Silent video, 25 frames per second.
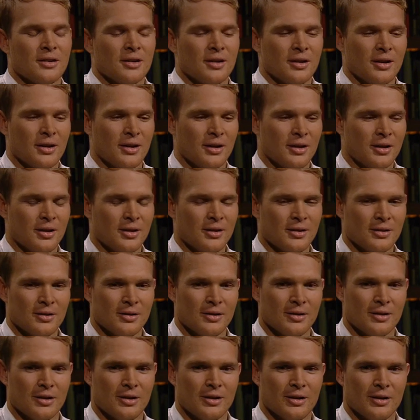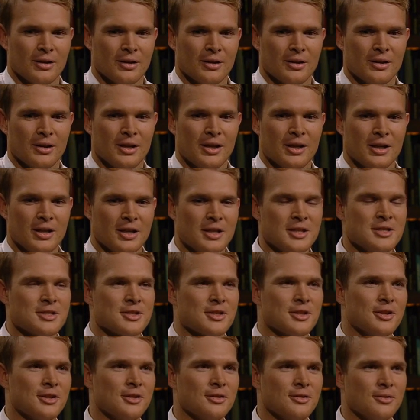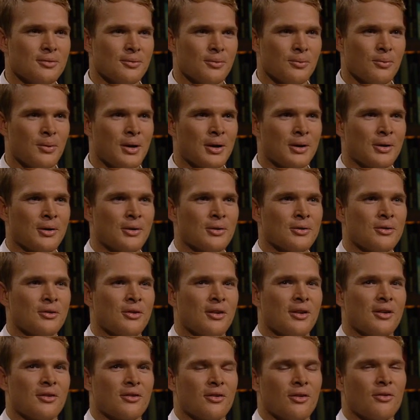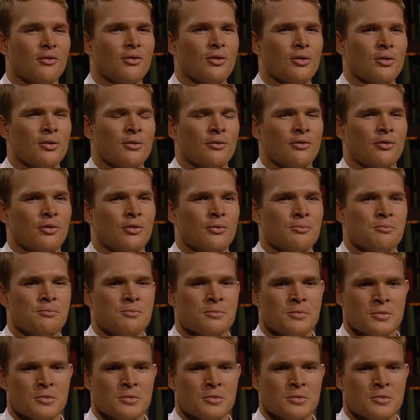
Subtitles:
And in an instant, one contest, I've gone from,